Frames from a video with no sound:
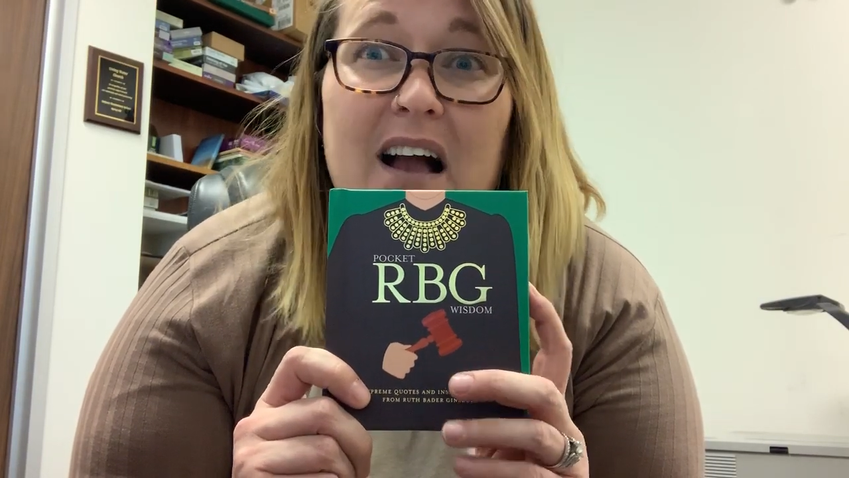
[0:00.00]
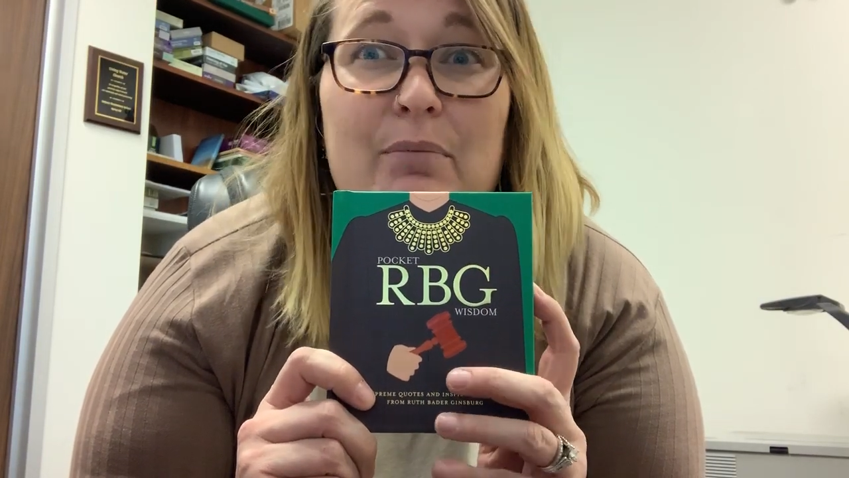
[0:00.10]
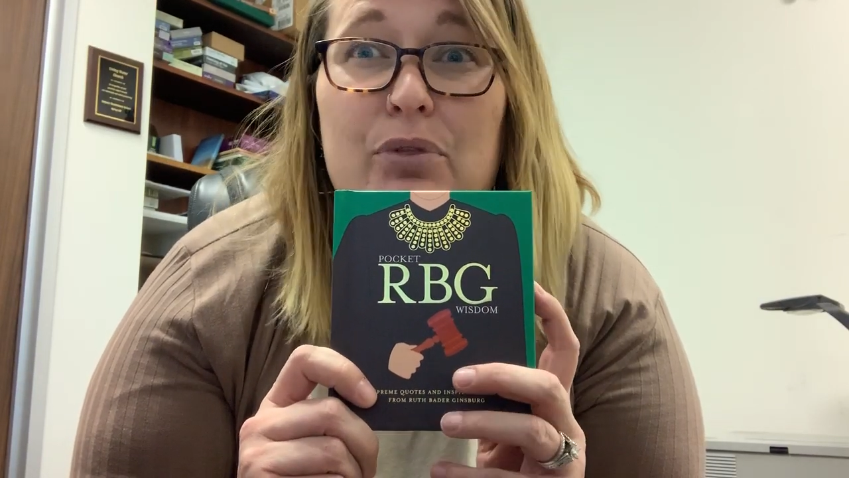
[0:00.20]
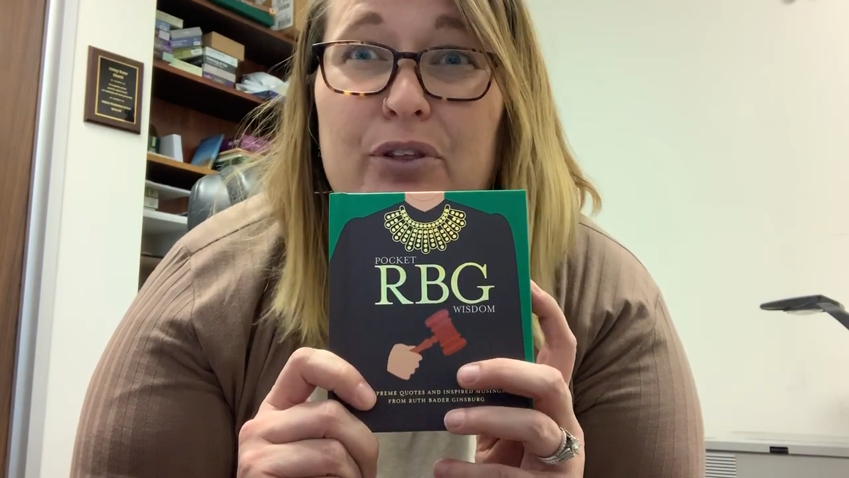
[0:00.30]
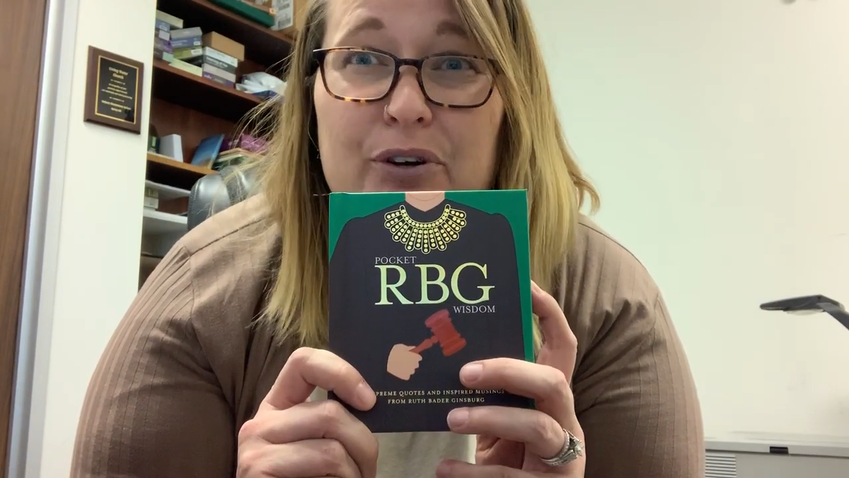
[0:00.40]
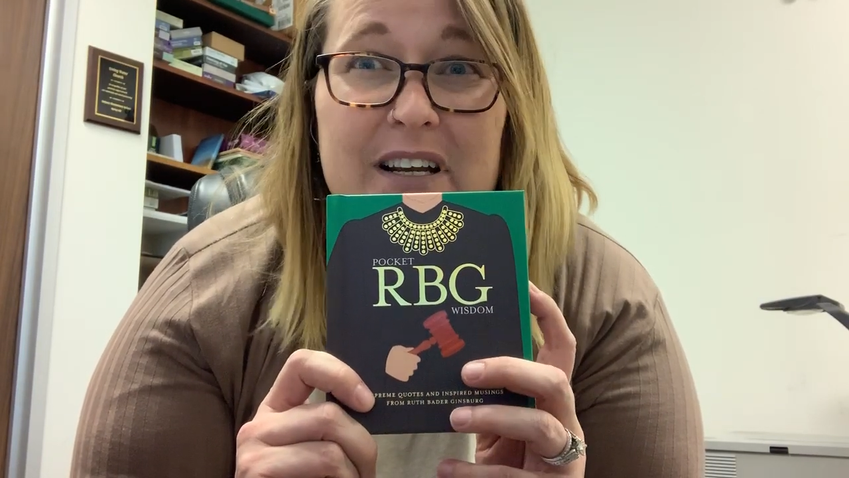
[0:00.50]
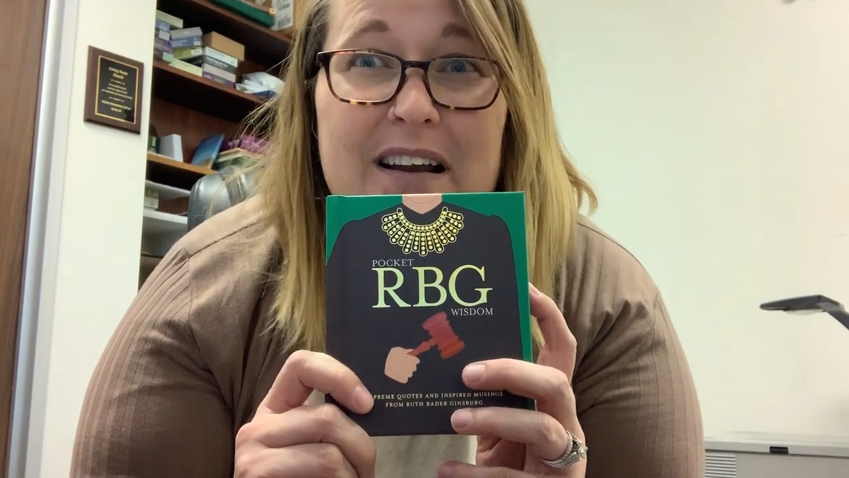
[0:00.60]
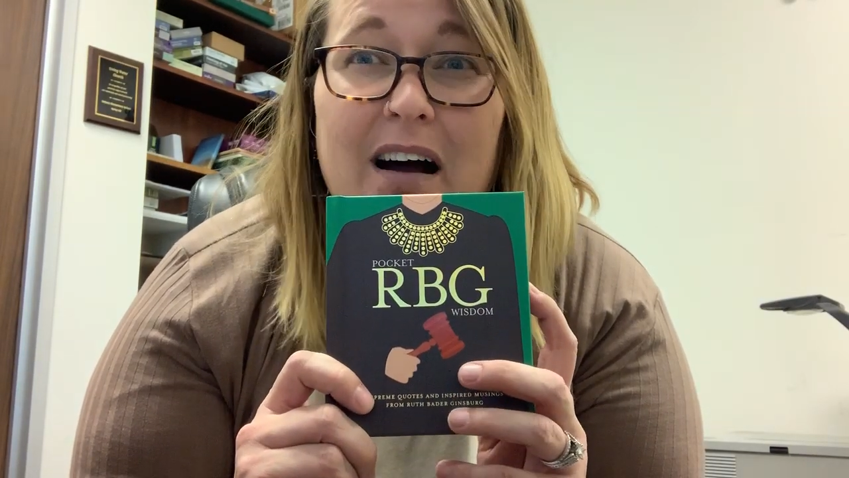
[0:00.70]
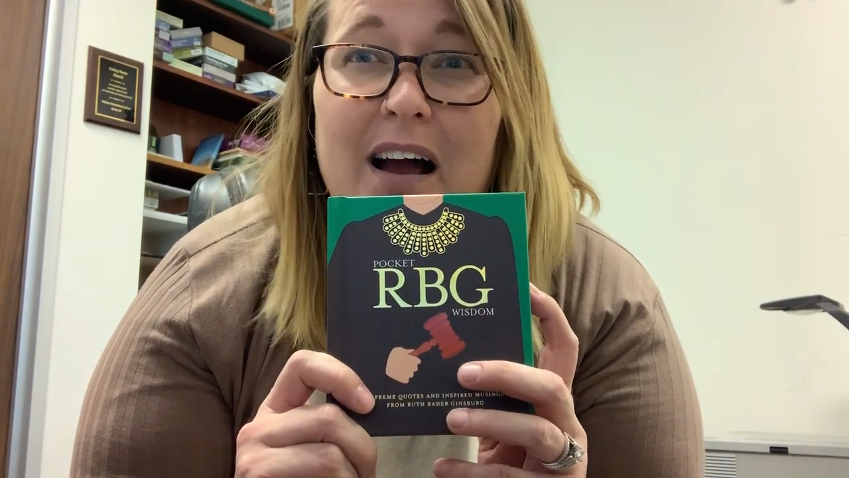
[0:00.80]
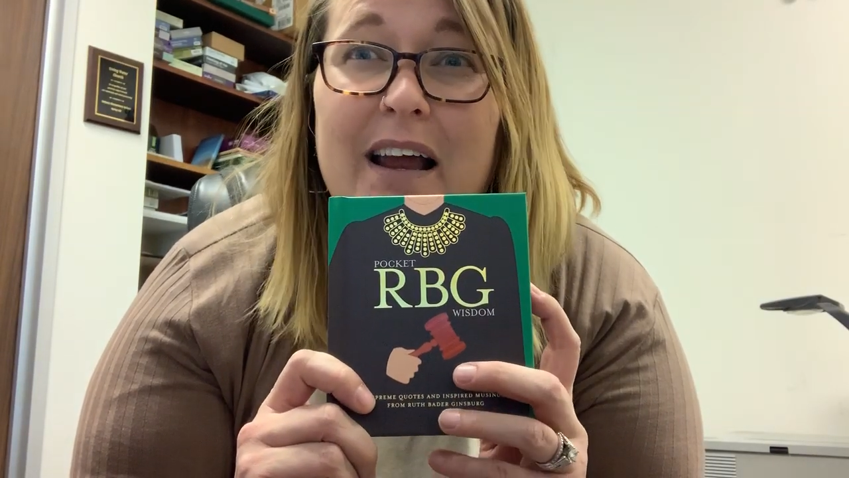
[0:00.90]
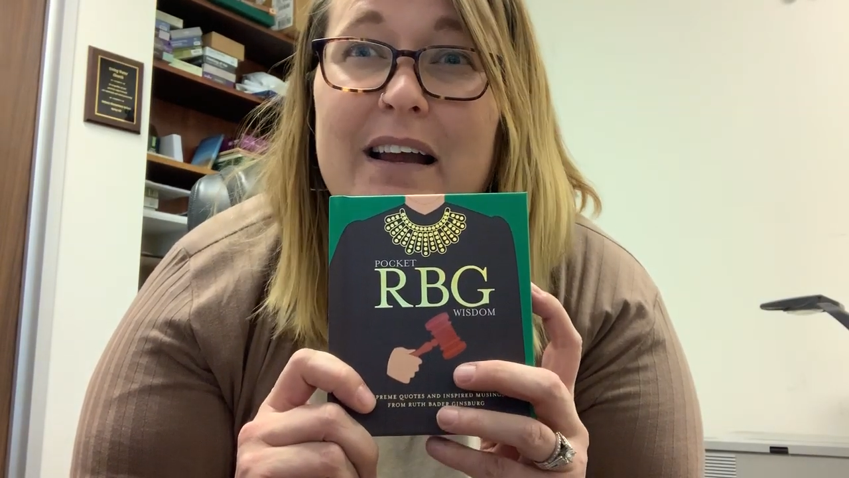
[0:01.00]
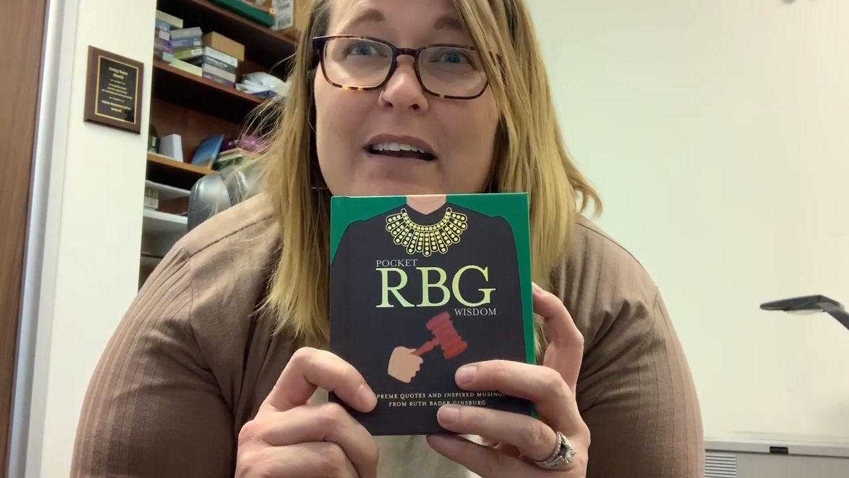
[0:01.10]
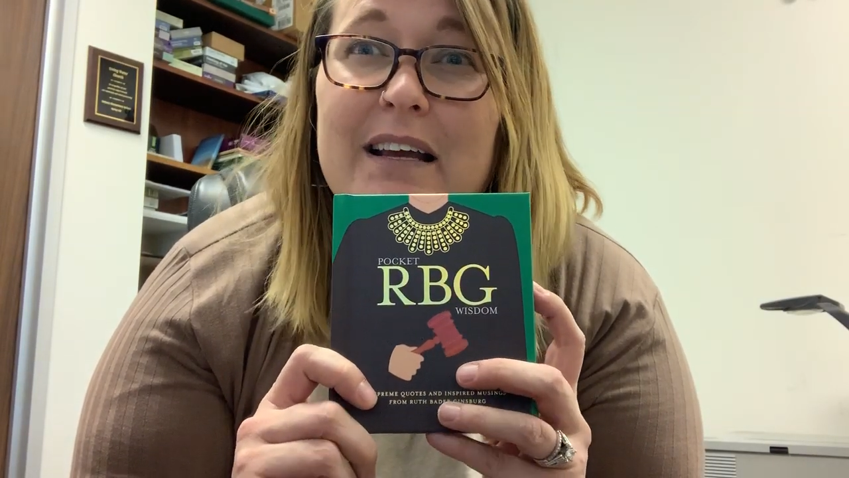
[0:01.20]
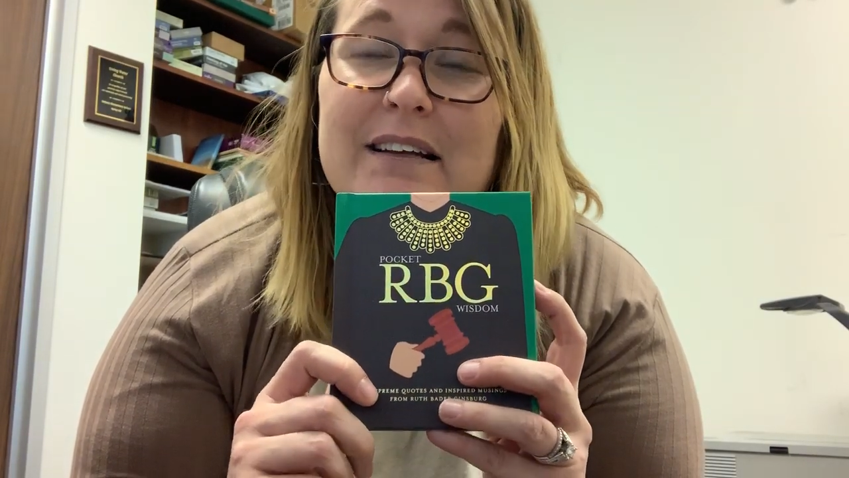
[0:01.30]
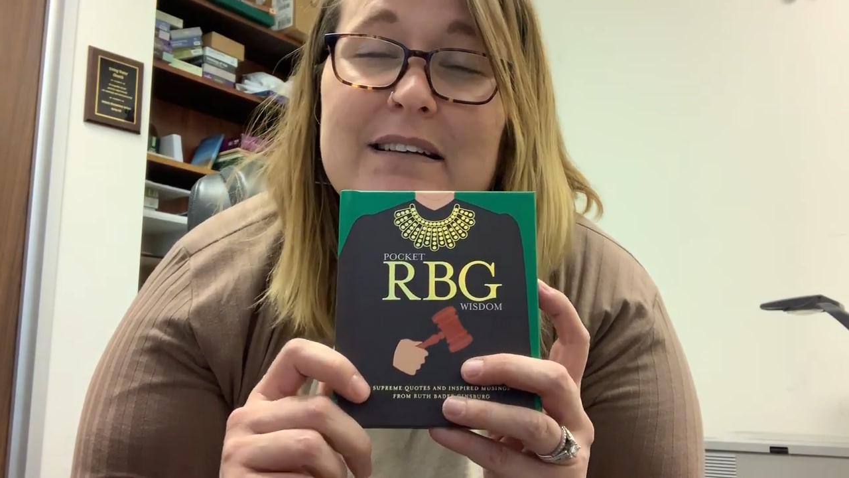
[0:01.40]
I'm
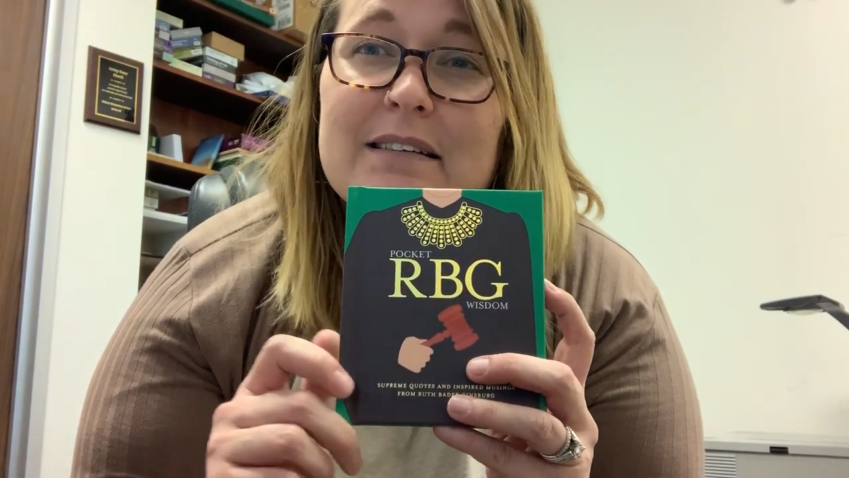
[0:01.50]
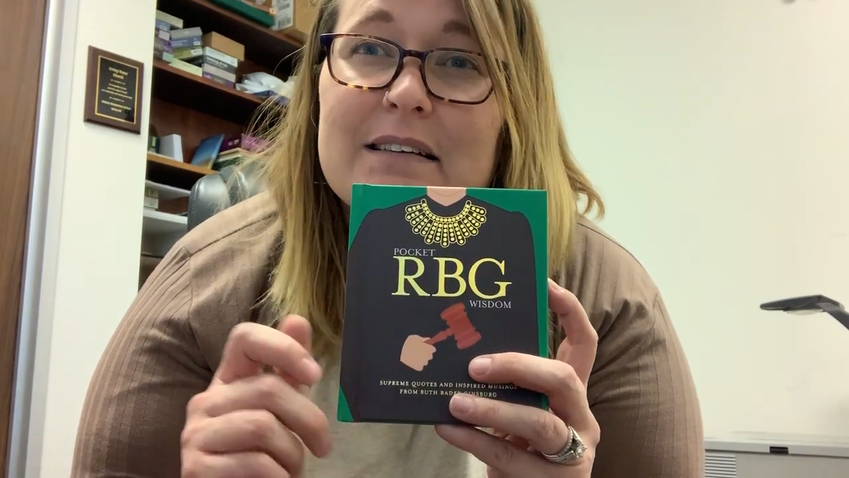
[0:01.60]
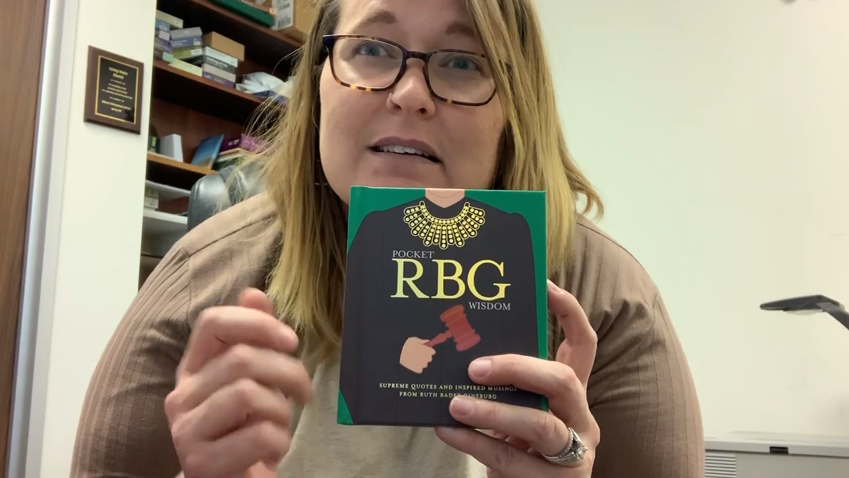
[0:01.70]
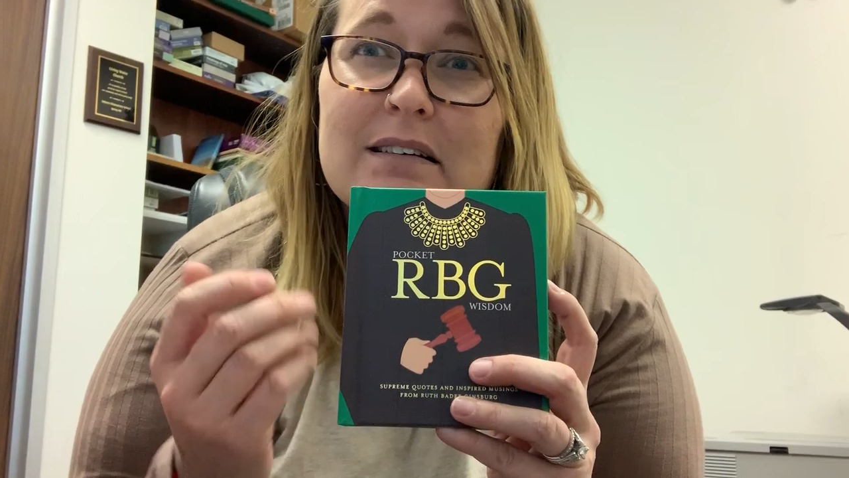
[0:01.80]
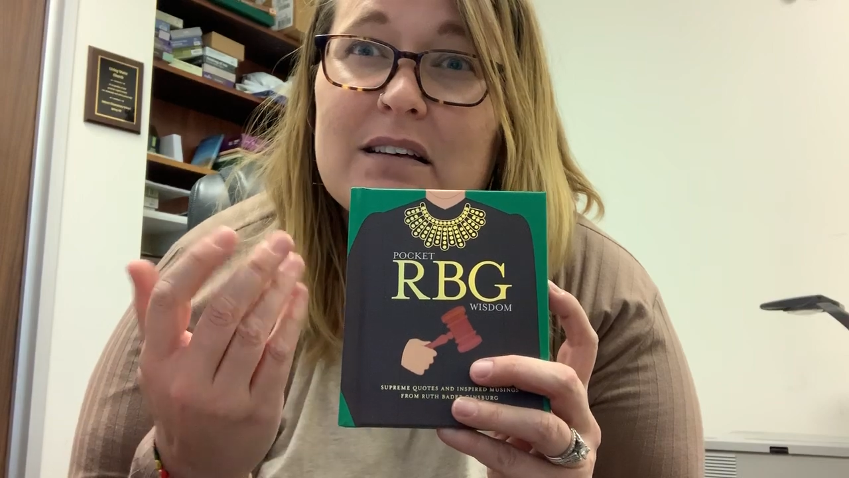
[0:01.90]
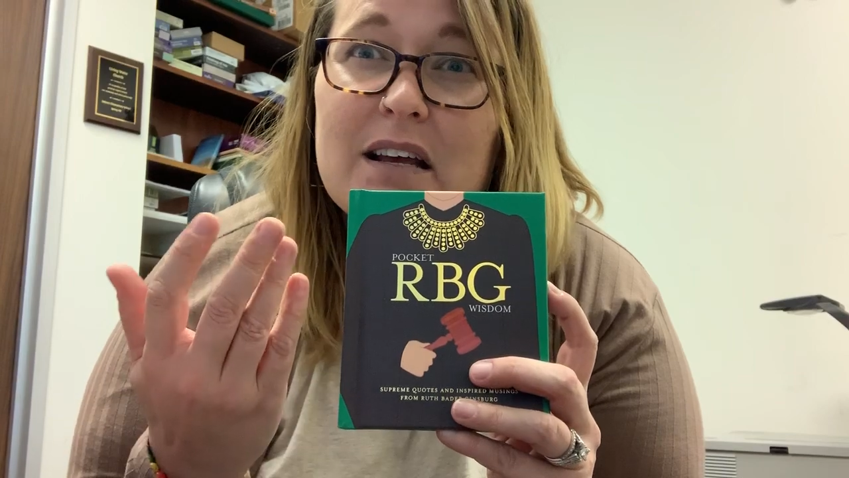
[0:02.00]
39. It doesn't